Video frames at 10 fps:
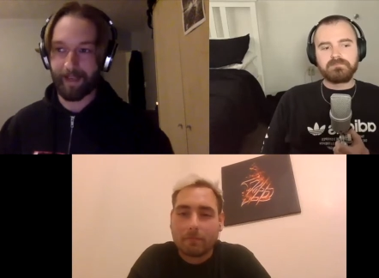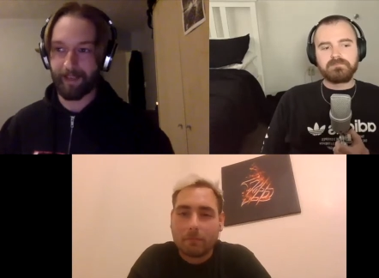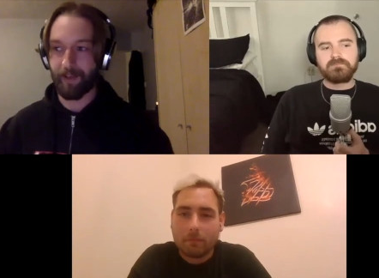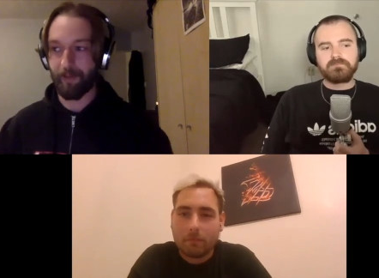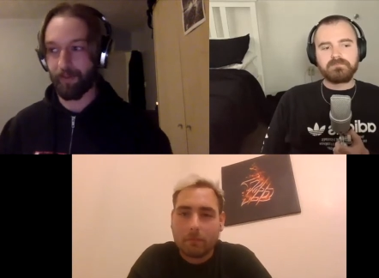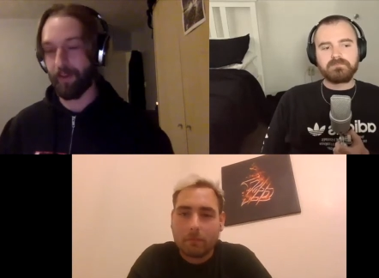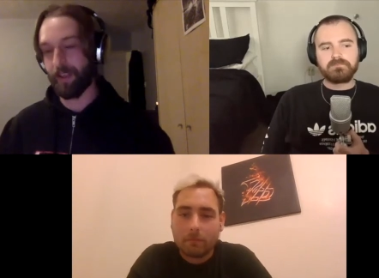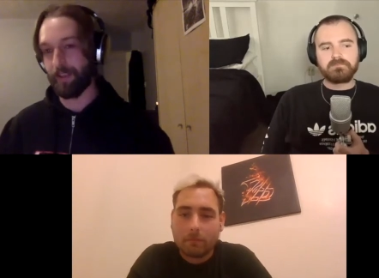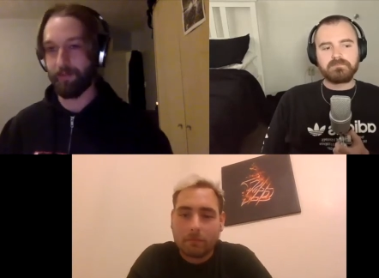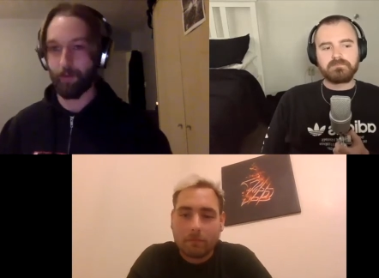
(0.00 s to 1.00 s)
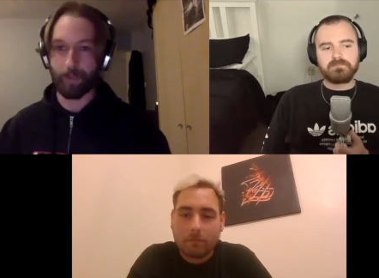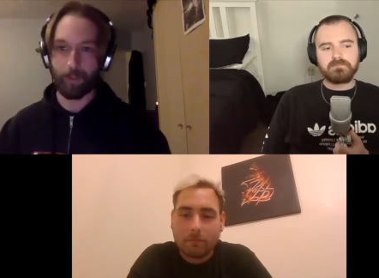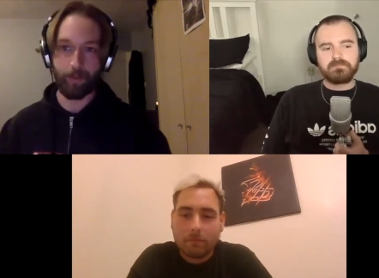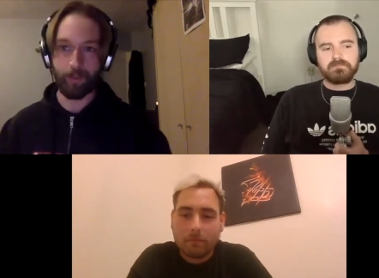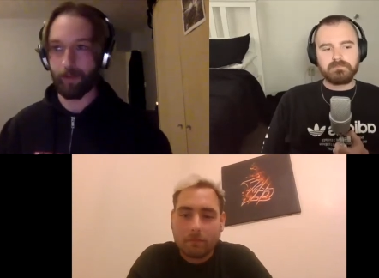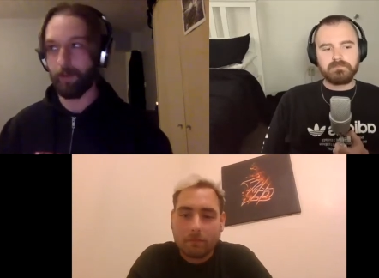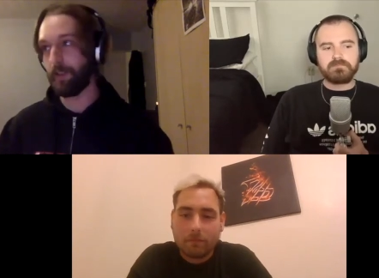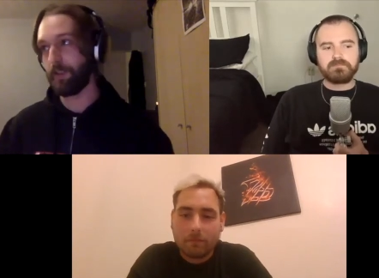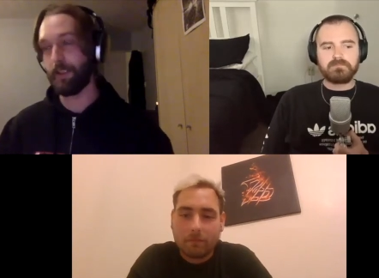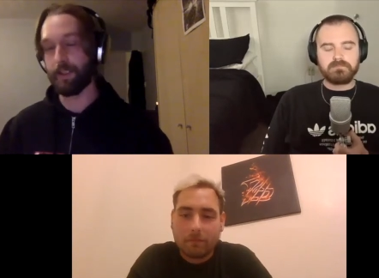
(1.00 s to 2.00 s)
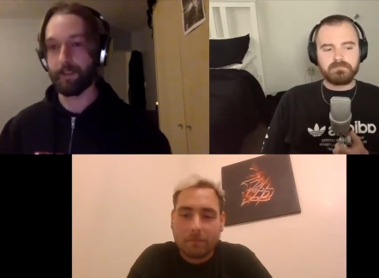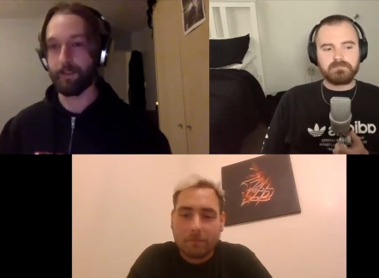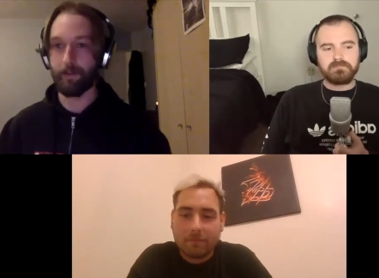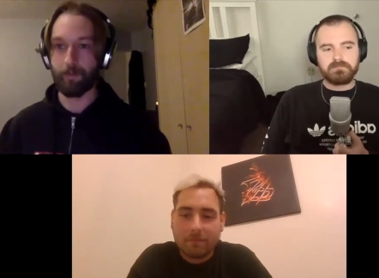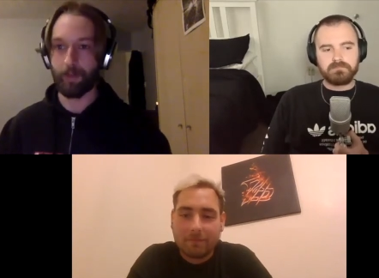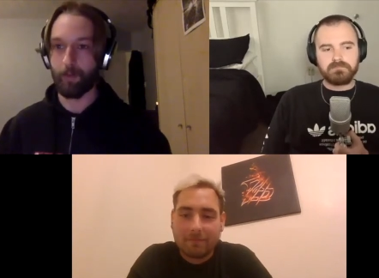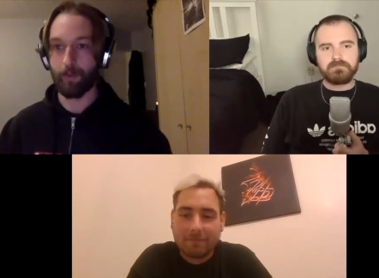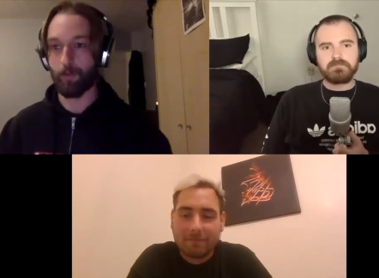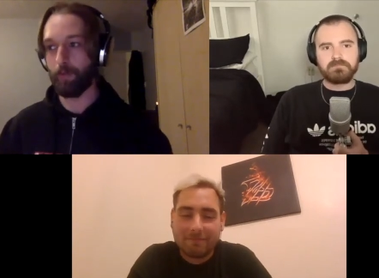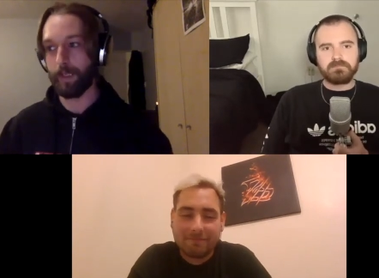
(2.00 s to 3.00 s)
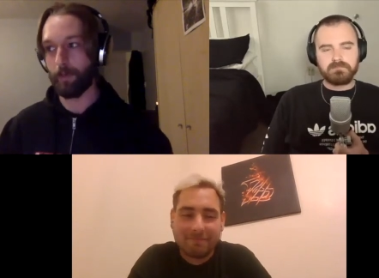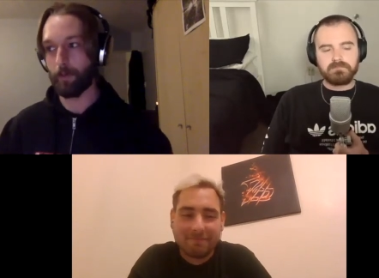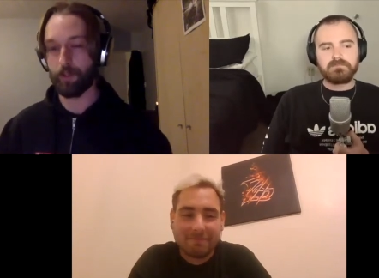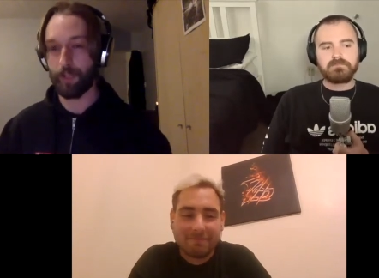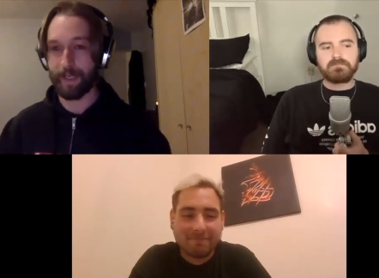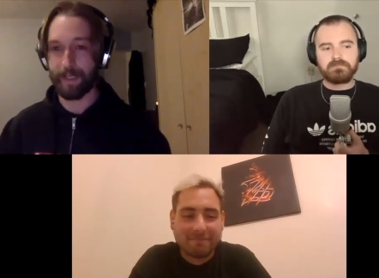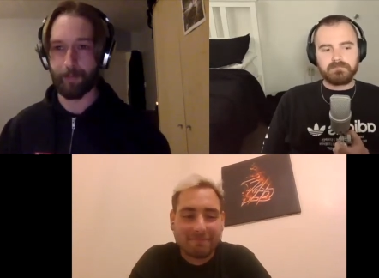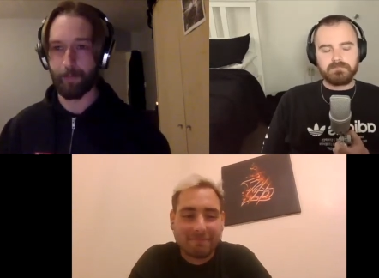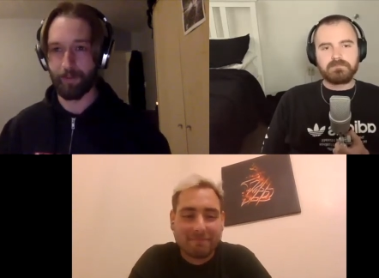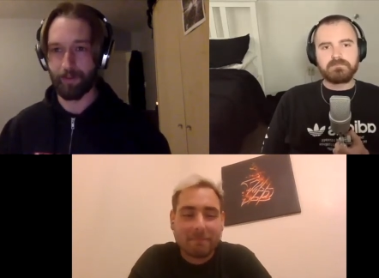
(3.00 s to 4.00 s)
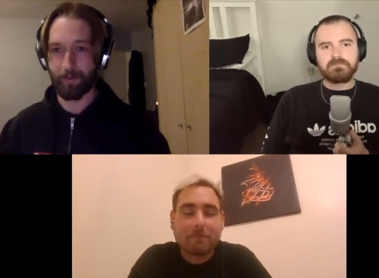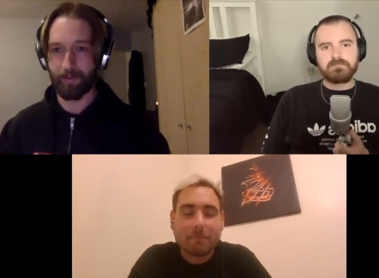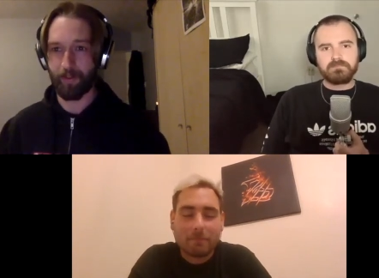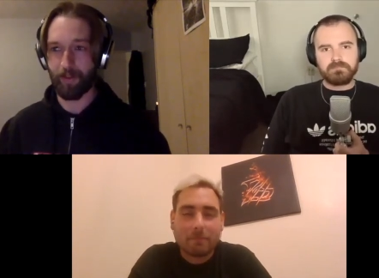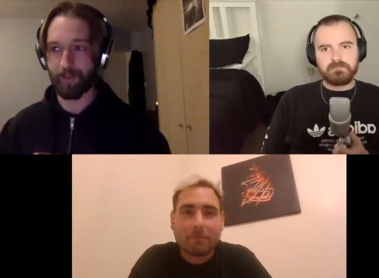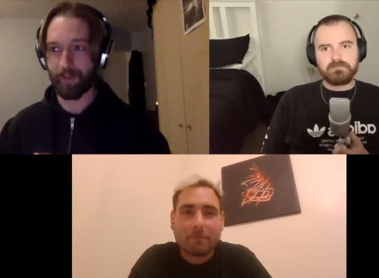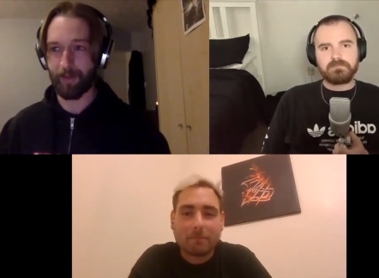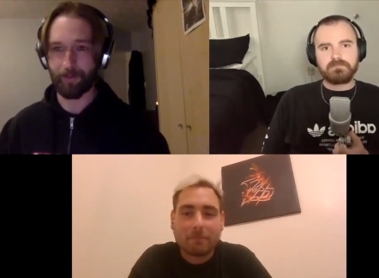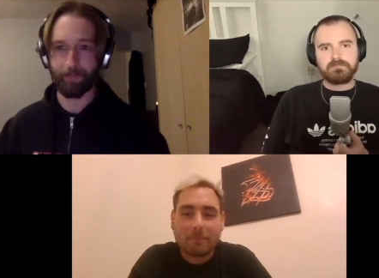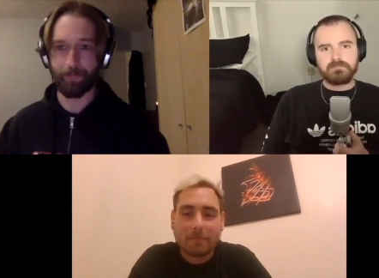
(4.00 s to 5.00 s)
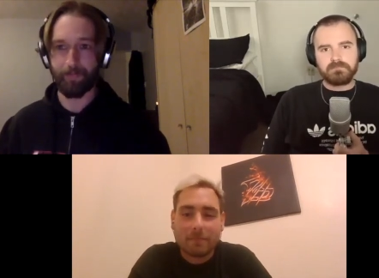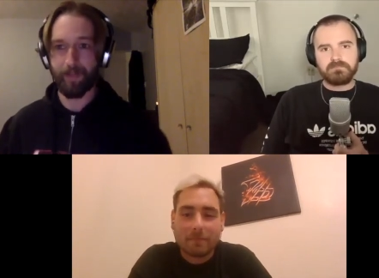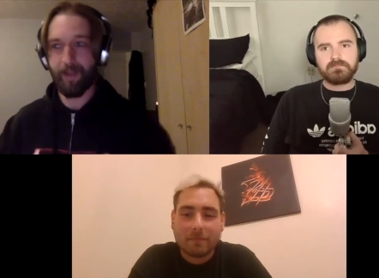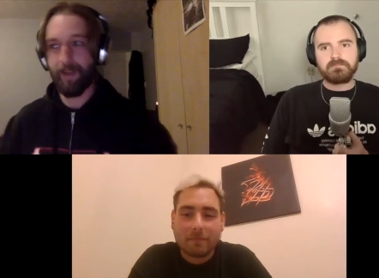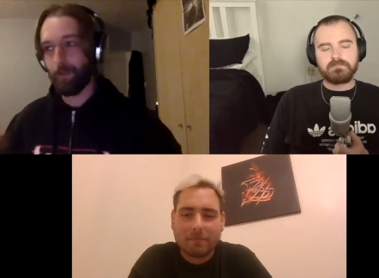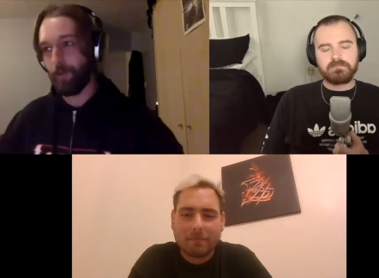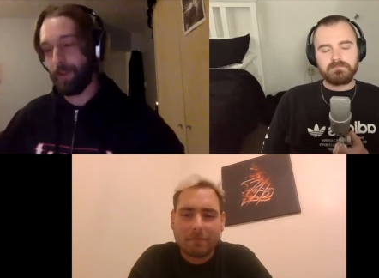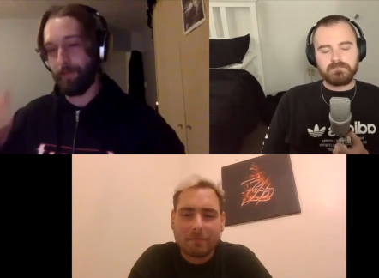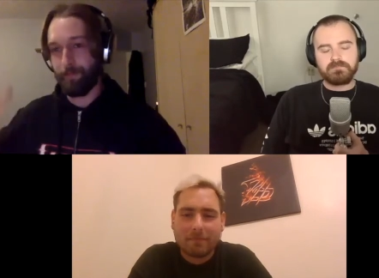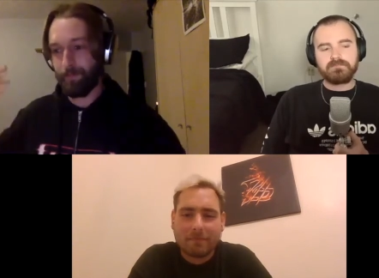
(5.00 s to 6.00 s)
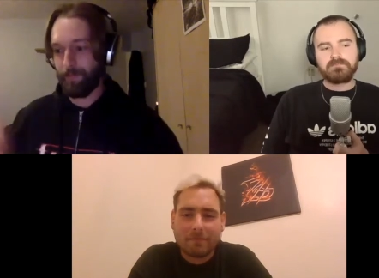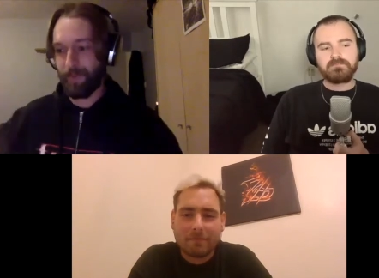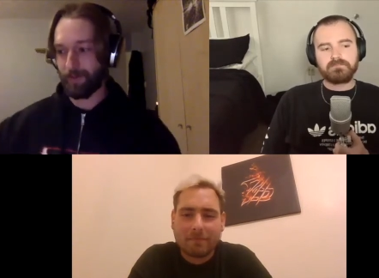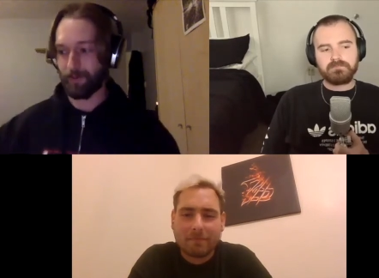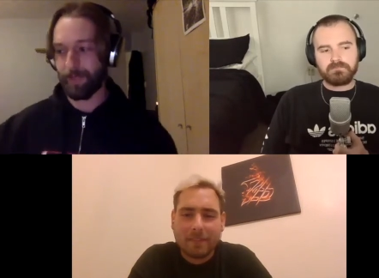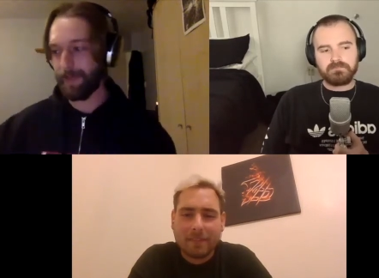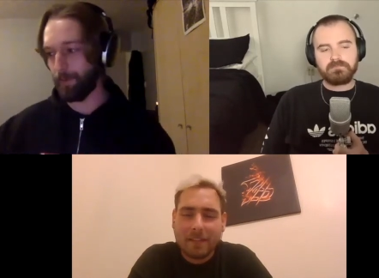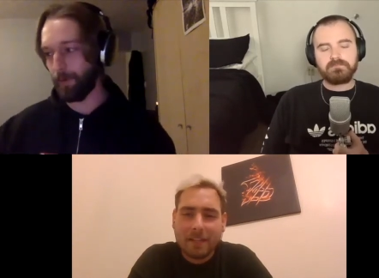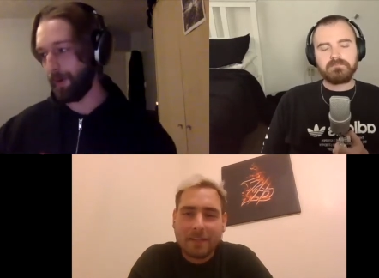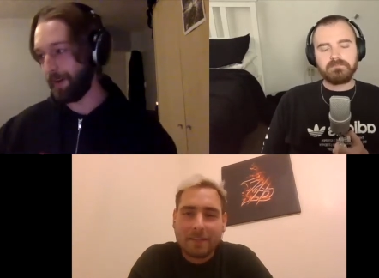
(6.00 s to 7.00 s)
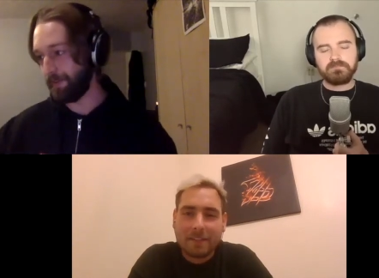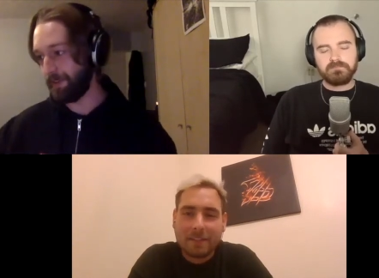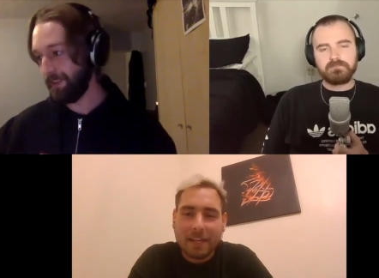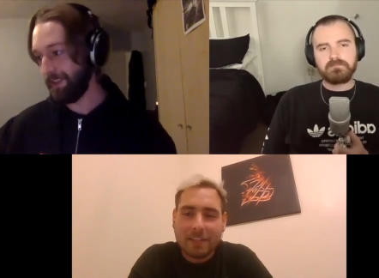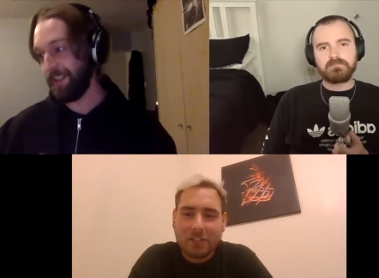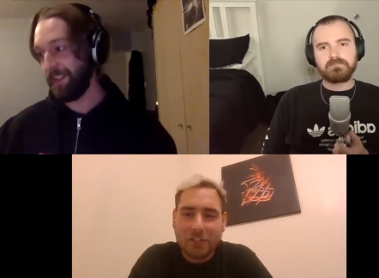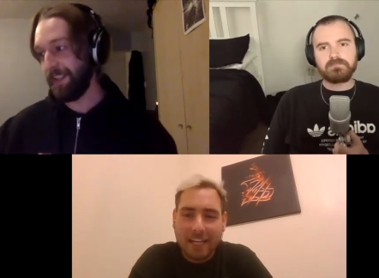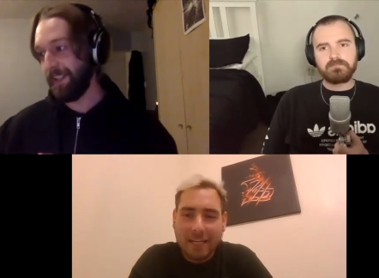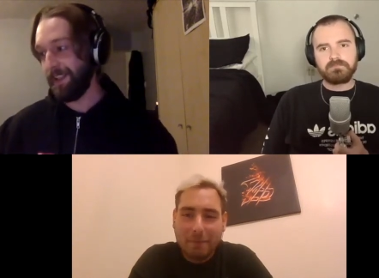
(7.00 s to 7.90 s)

Speaker 1: you know, 30 to 40 quid going to see, you know, going to arena or stadium with, you know, 30,000, 20,000 people or whatever. That's cheap.